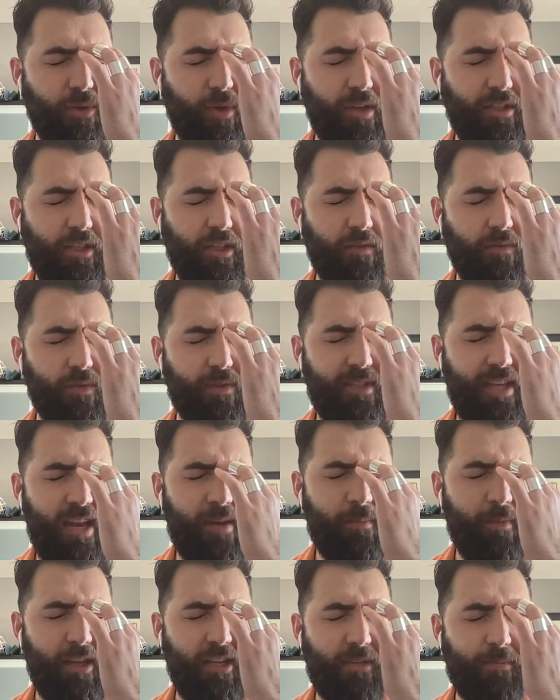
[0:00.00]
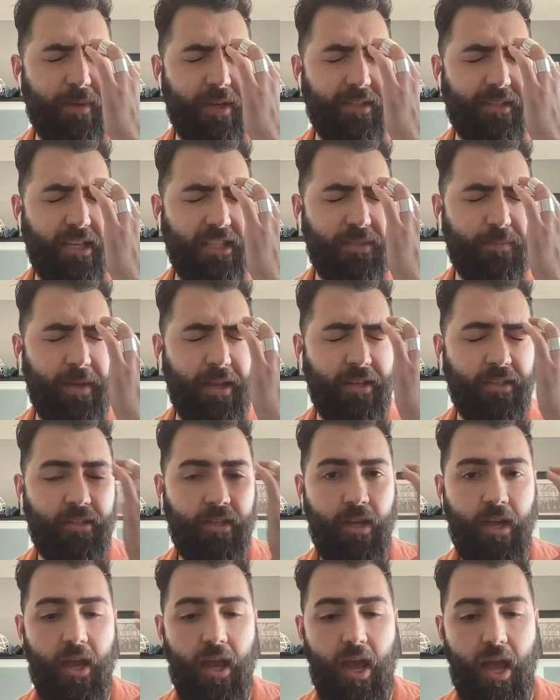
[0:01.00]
great deal of resentment because I'd spent